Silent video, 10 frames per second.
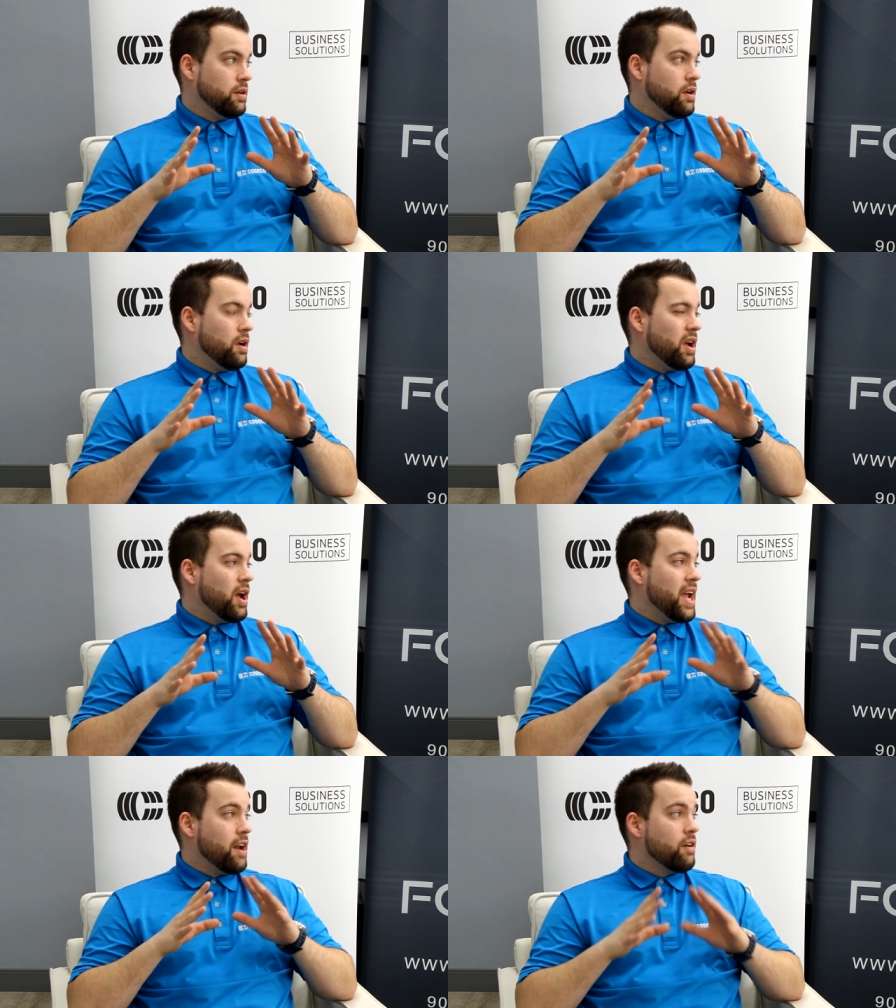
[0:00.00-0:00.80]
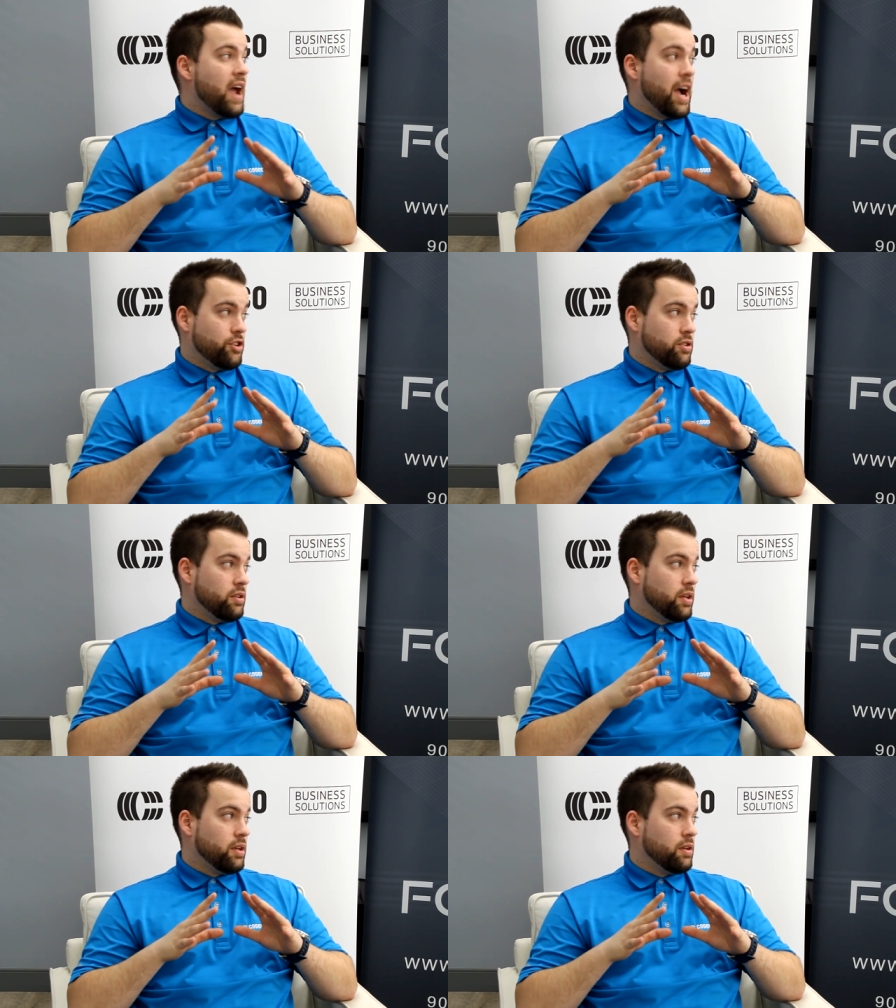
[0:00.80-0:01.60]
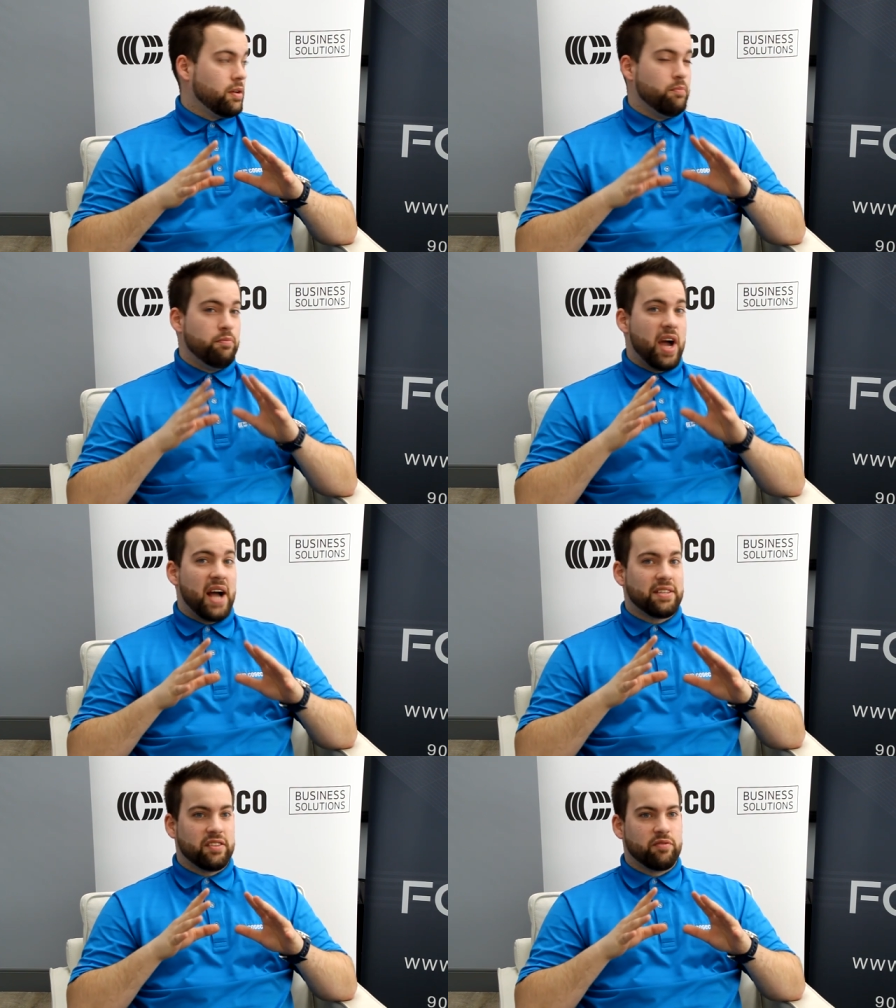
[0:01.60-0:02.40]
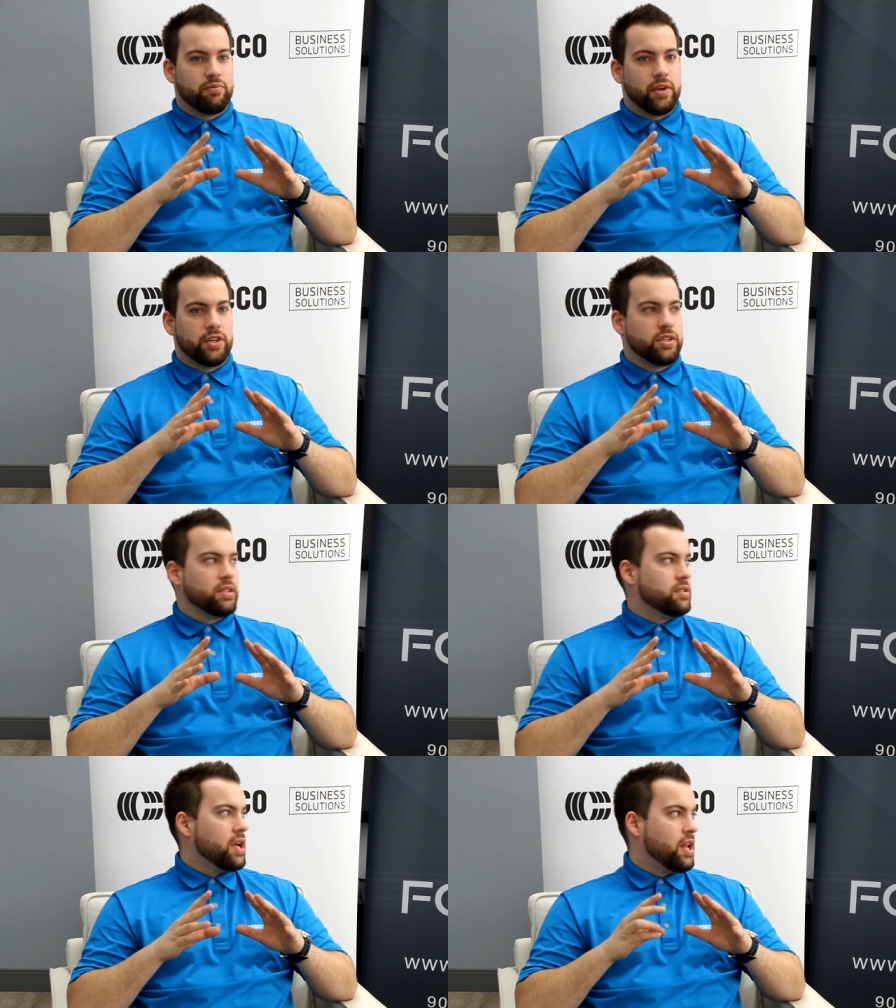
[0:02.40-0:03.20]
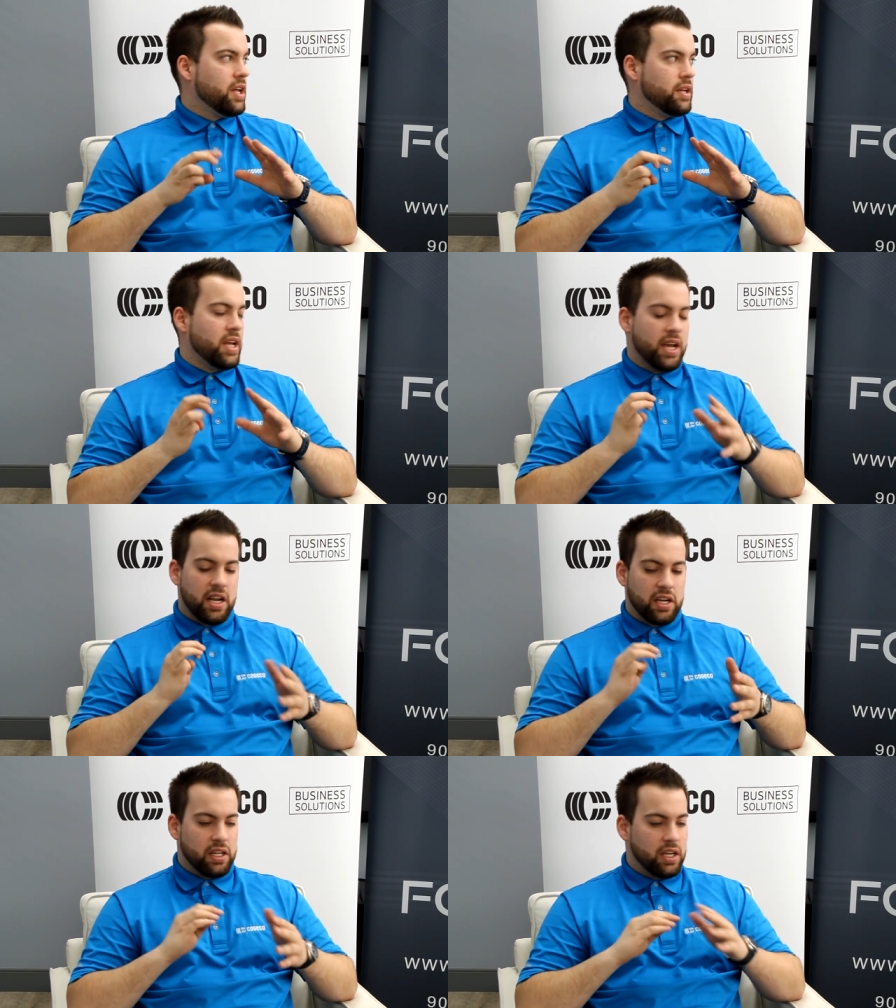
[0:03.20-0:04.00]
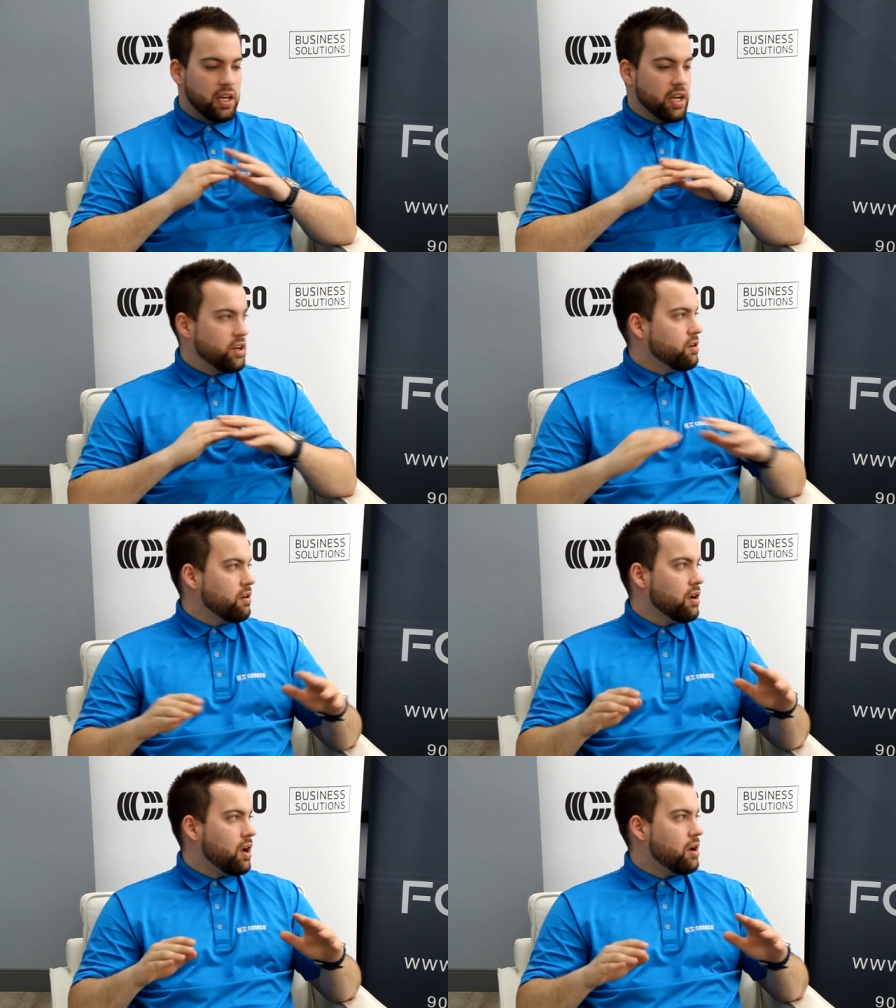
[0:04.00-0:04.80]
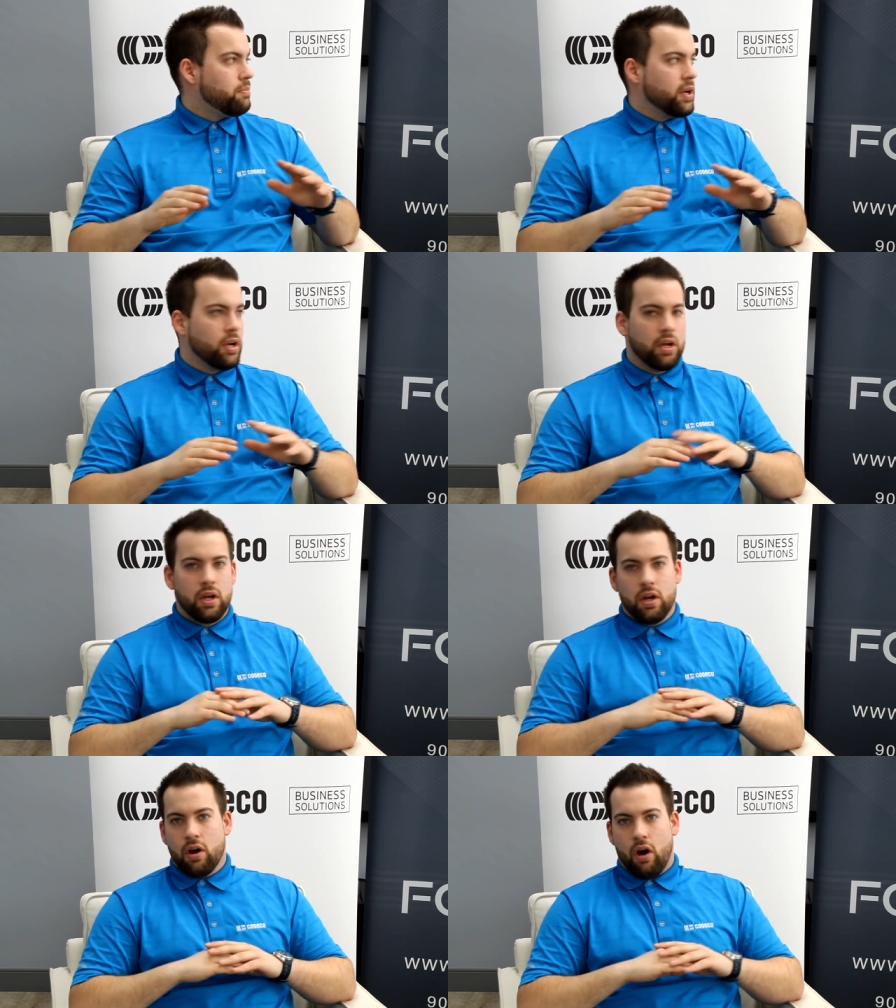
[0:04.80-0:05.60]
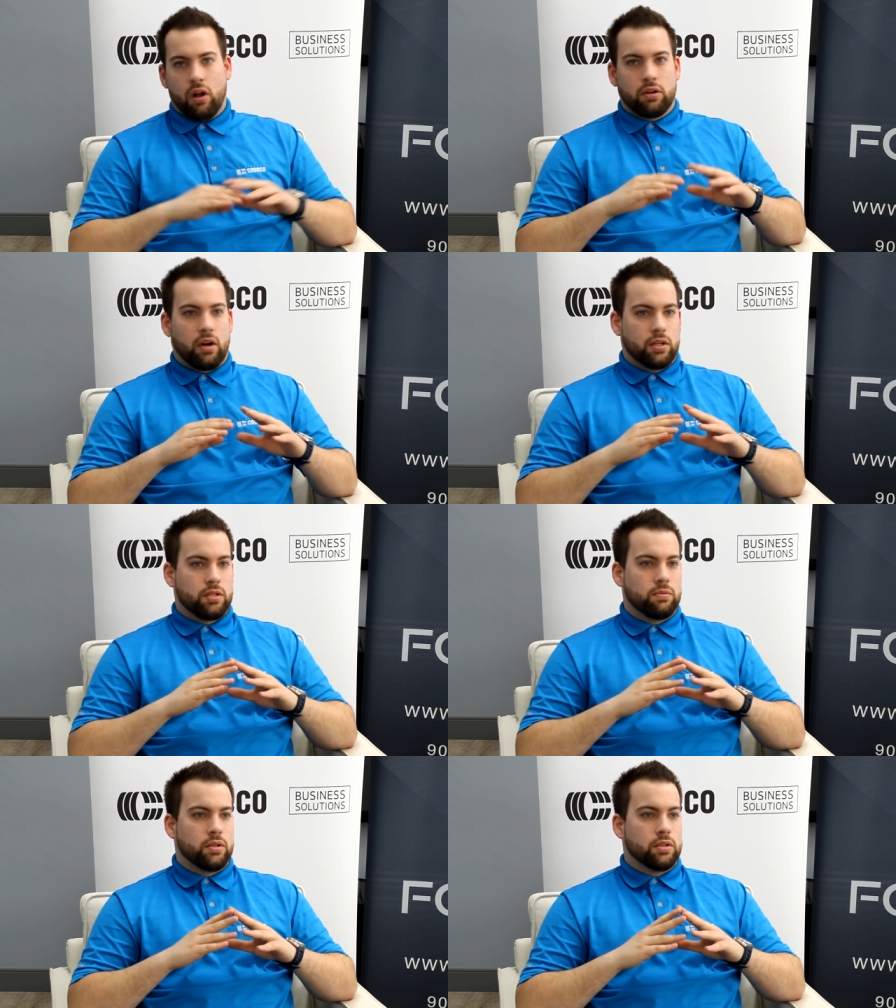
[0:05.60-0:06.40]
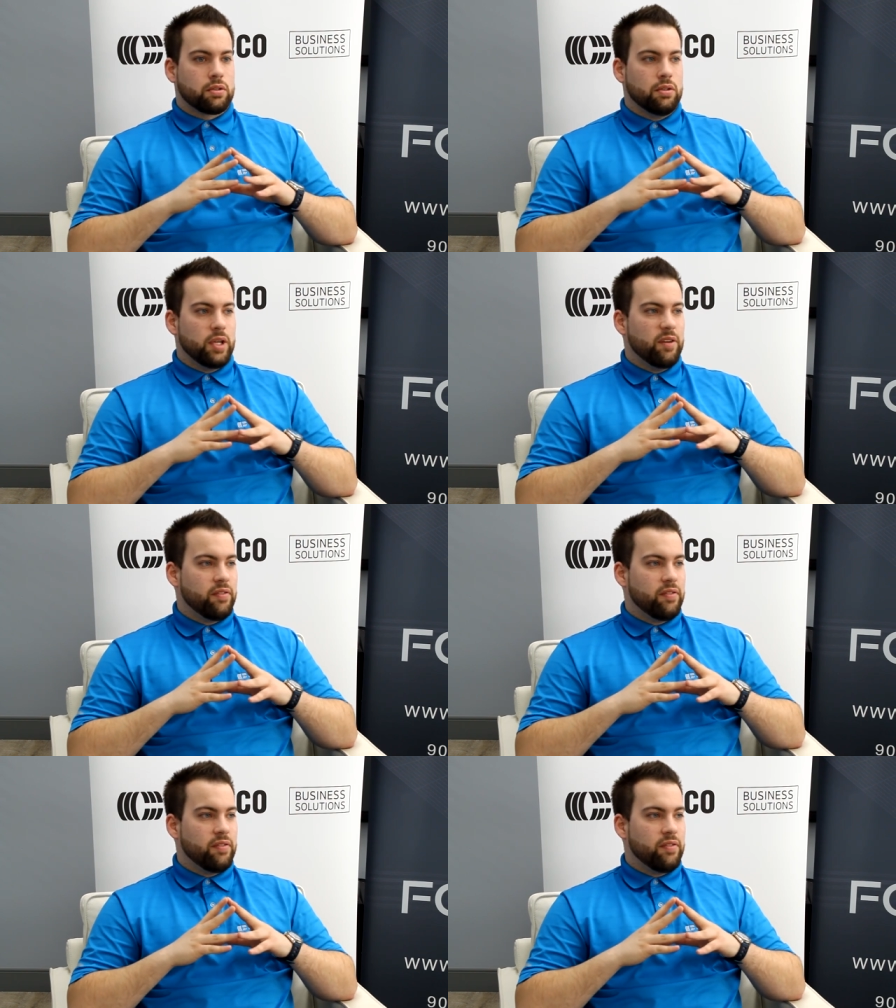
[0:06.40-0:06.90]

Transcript: Okay. Internationally, massive bridges, That's and they, huge. Italy and Europe and all across the world. If